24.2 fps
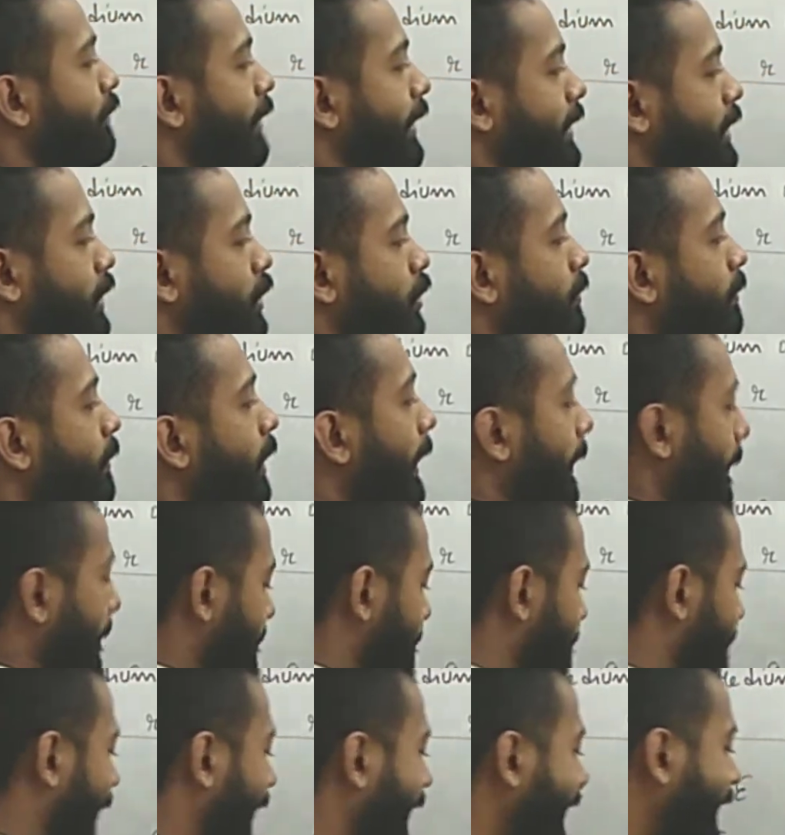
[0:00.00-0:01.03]
vacuum
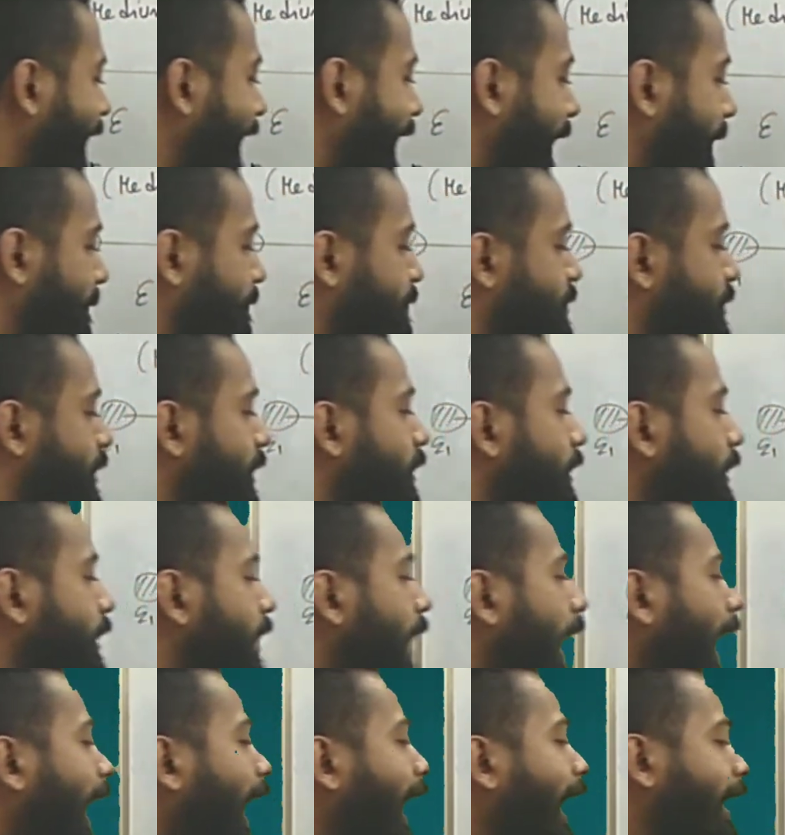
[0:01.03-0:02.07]
by
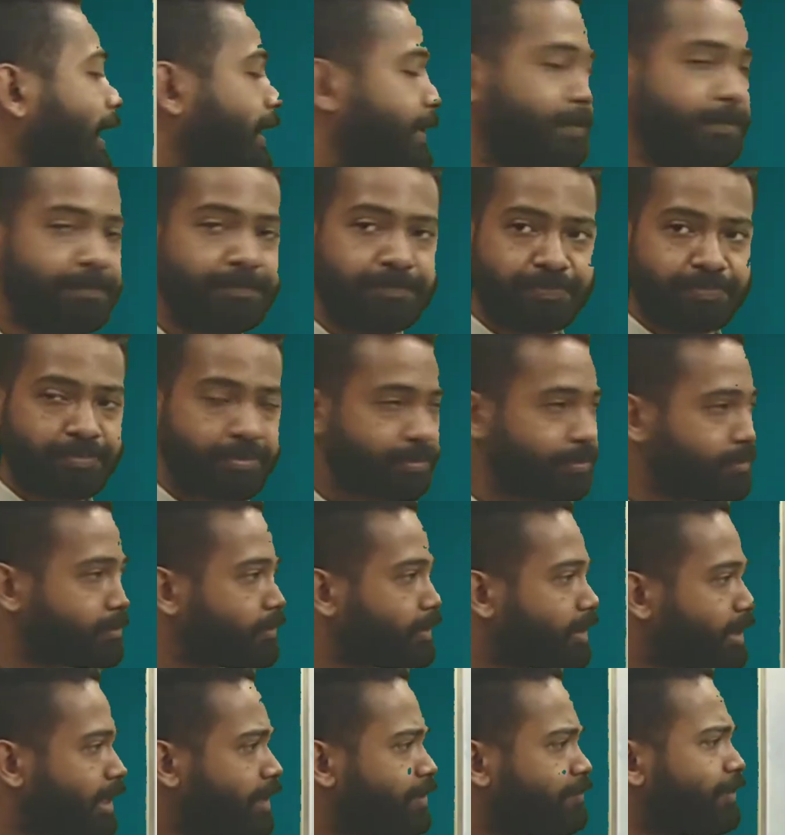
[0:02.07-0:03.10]
epsilon r,
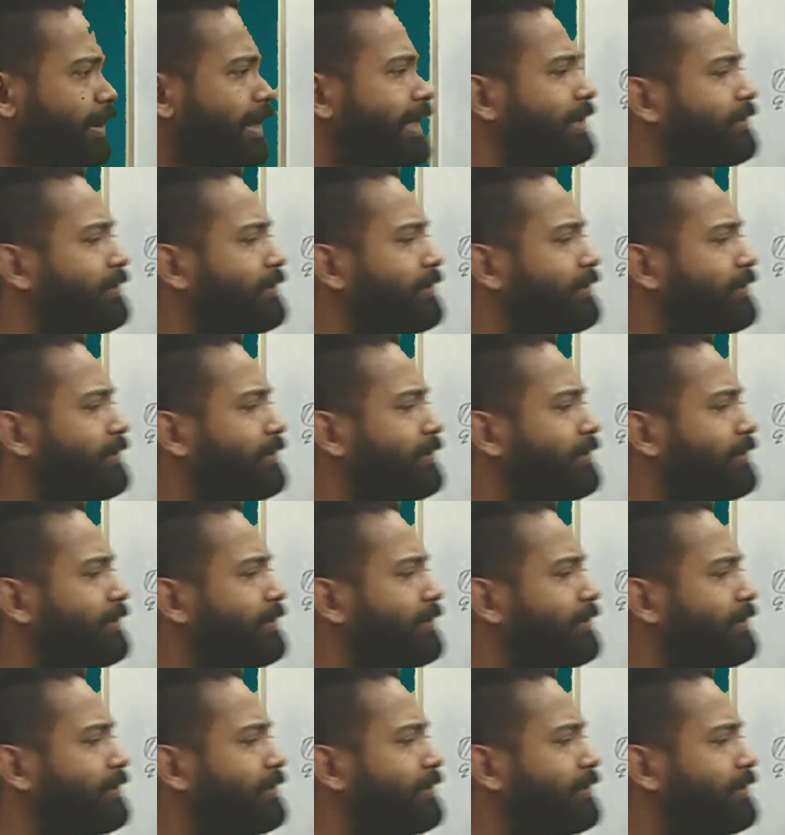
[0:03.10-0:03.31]
if I